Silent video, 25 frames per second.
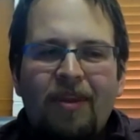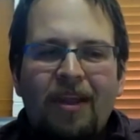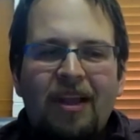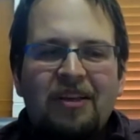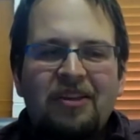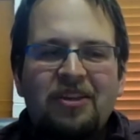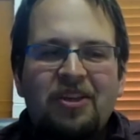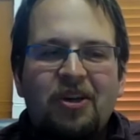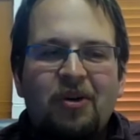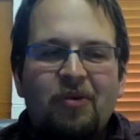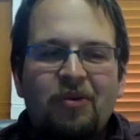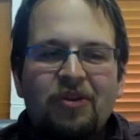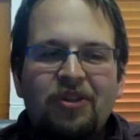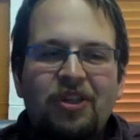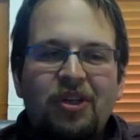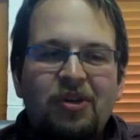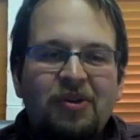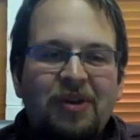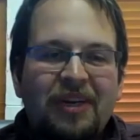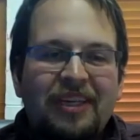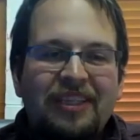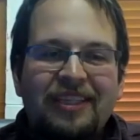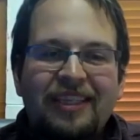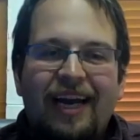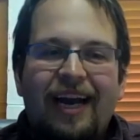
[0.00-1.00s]
So we're so
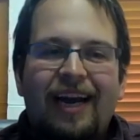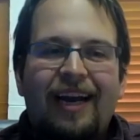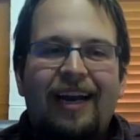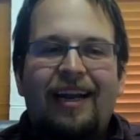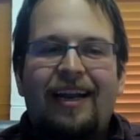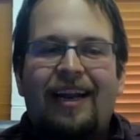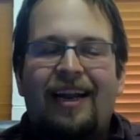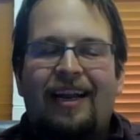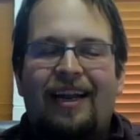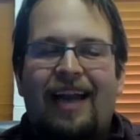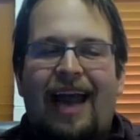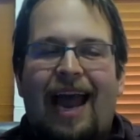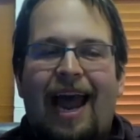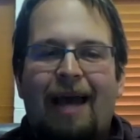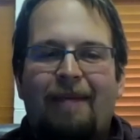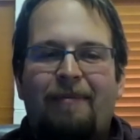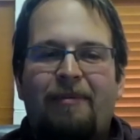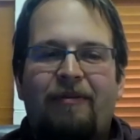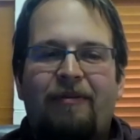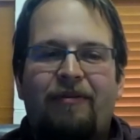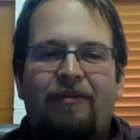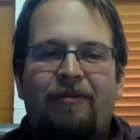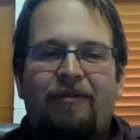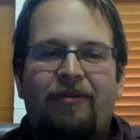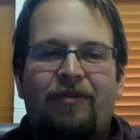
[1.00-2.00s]
excited and happy
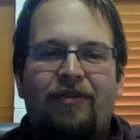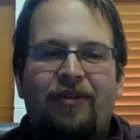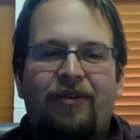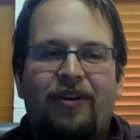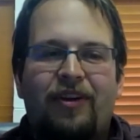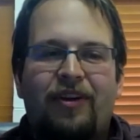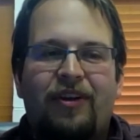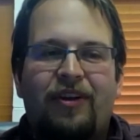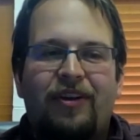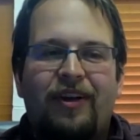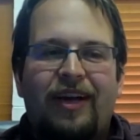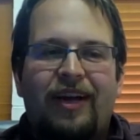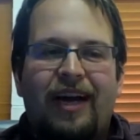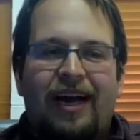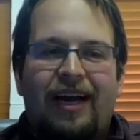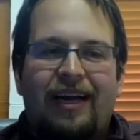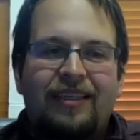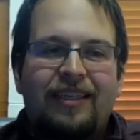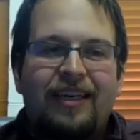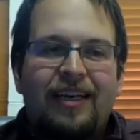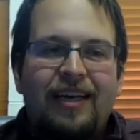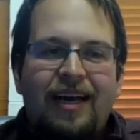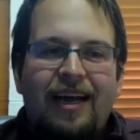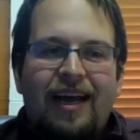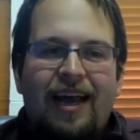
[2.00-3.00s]
for you guys
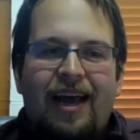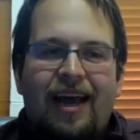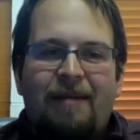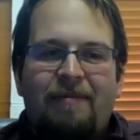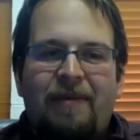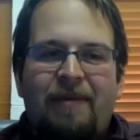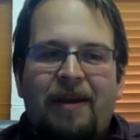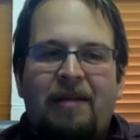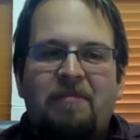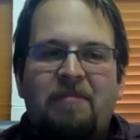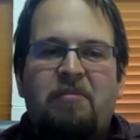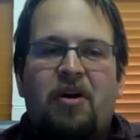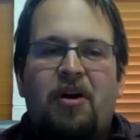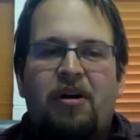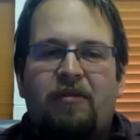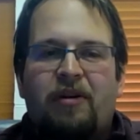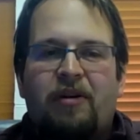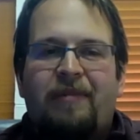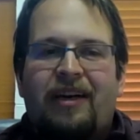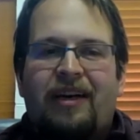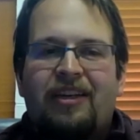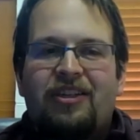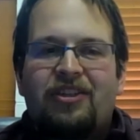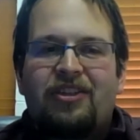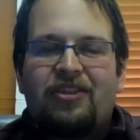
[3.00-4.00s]
and being part of our
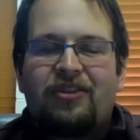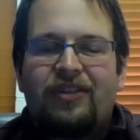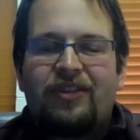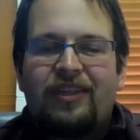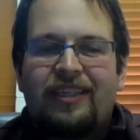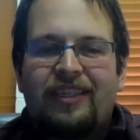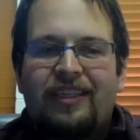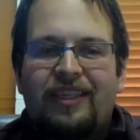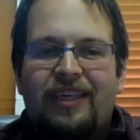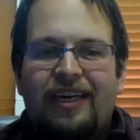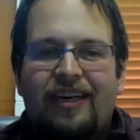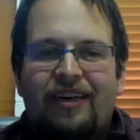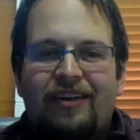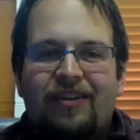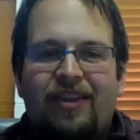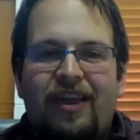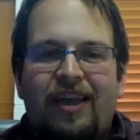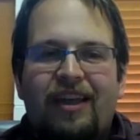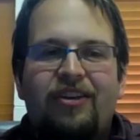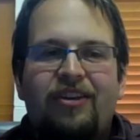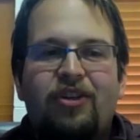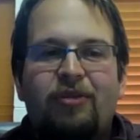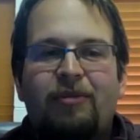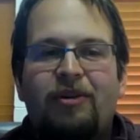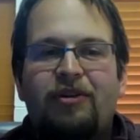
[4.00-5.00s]
ministries here. Thank you
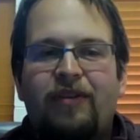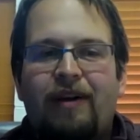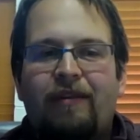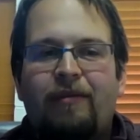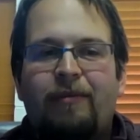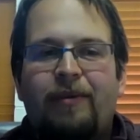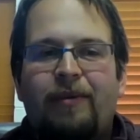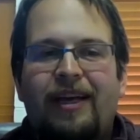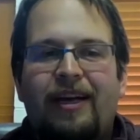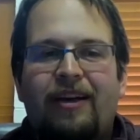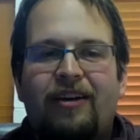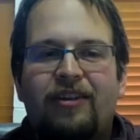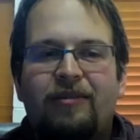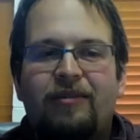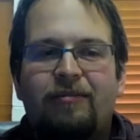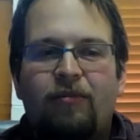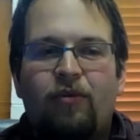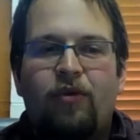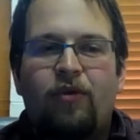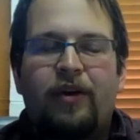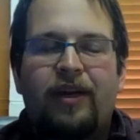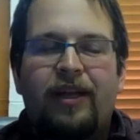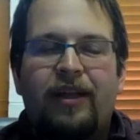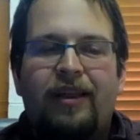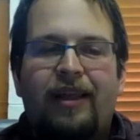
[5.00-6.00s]
so much for everybody else.
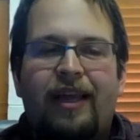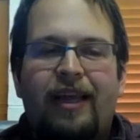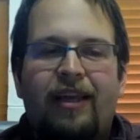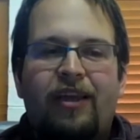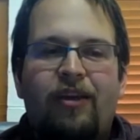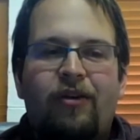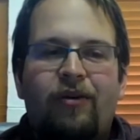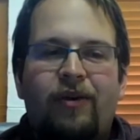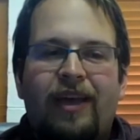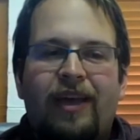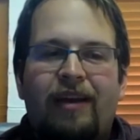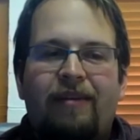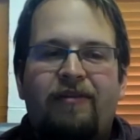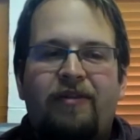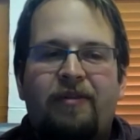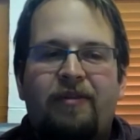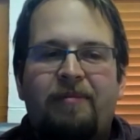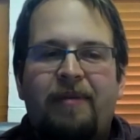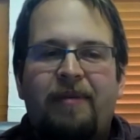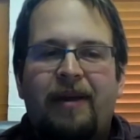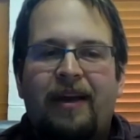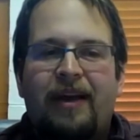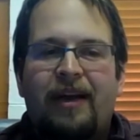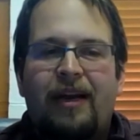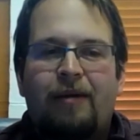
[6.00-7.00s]
Morgan, thank you again for
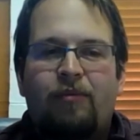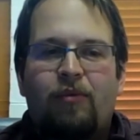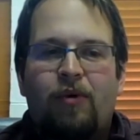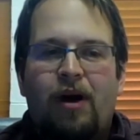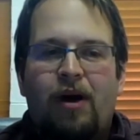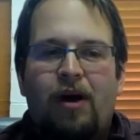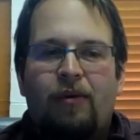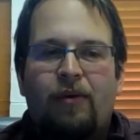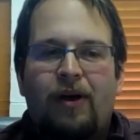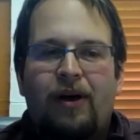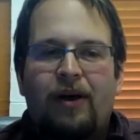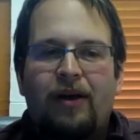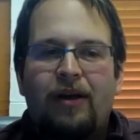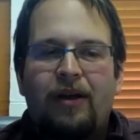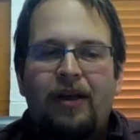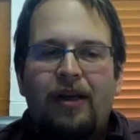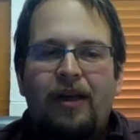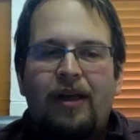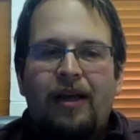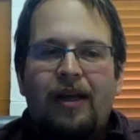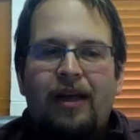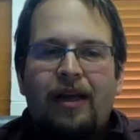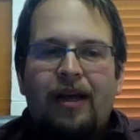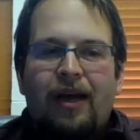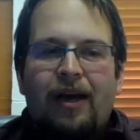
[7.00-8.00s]
picking up Wawa
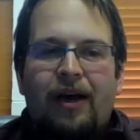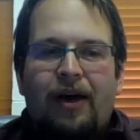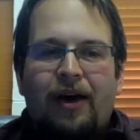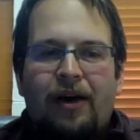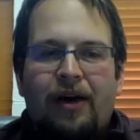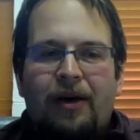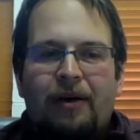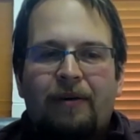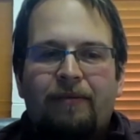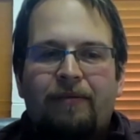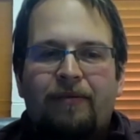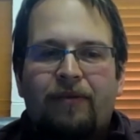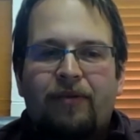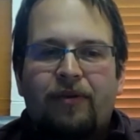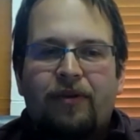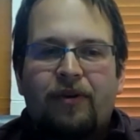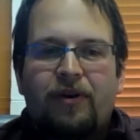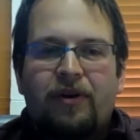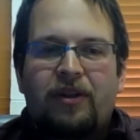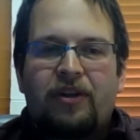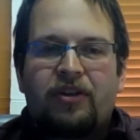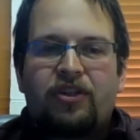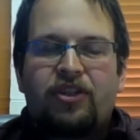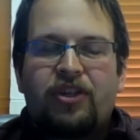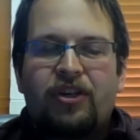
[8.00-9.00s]
for
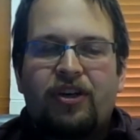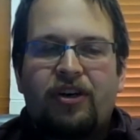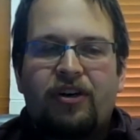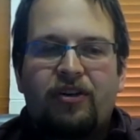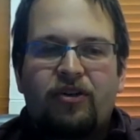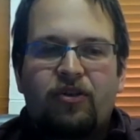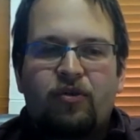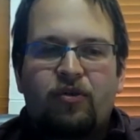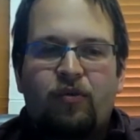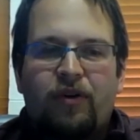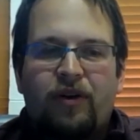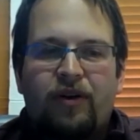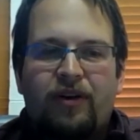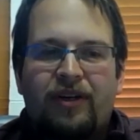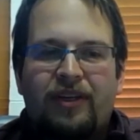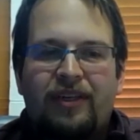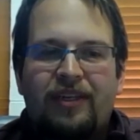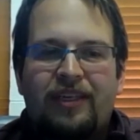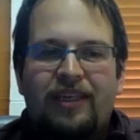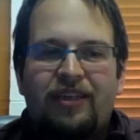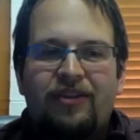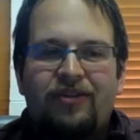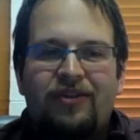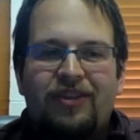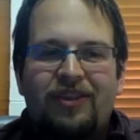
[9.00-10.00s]
the church. We're
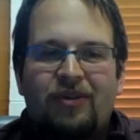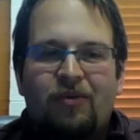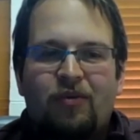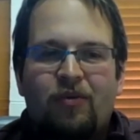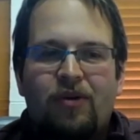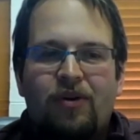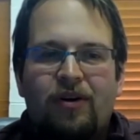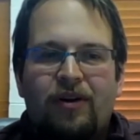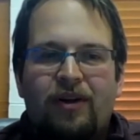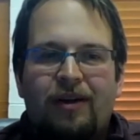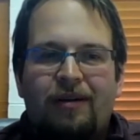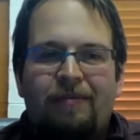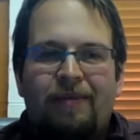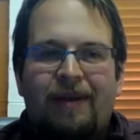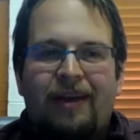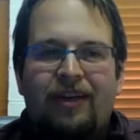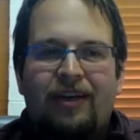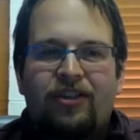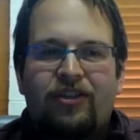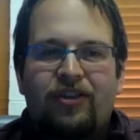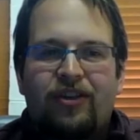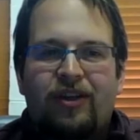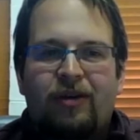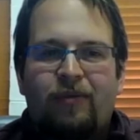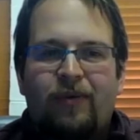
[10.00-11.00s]
continuing to work and make
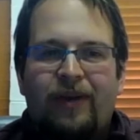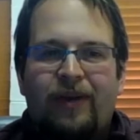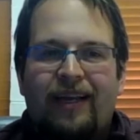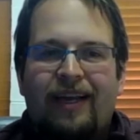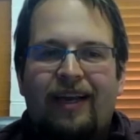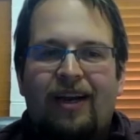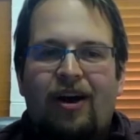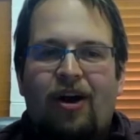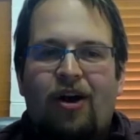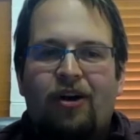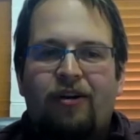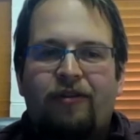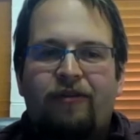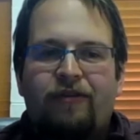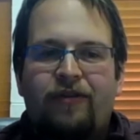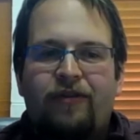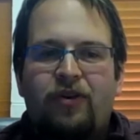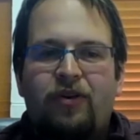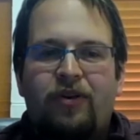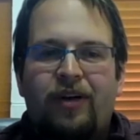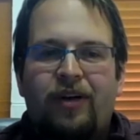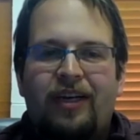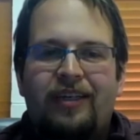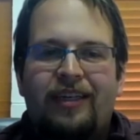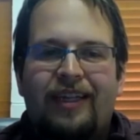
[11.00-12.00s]
sure that we get our
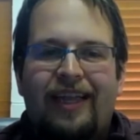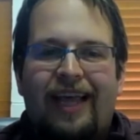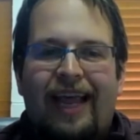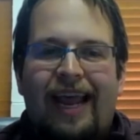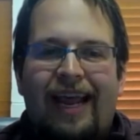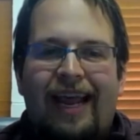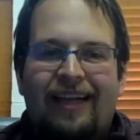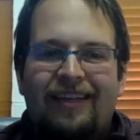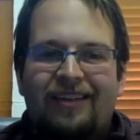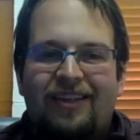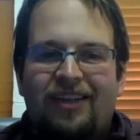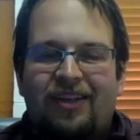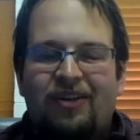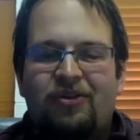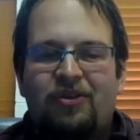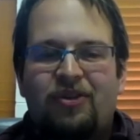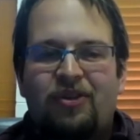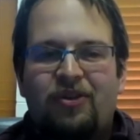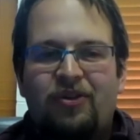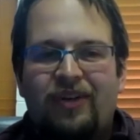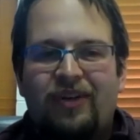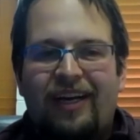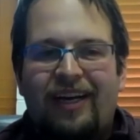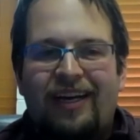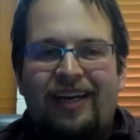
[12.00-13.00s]
food into the hands of those
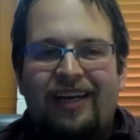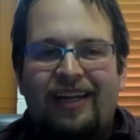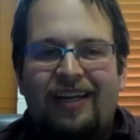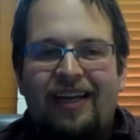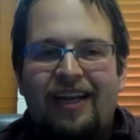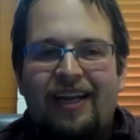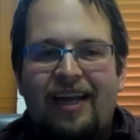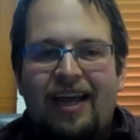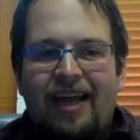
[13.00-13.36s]
who need it.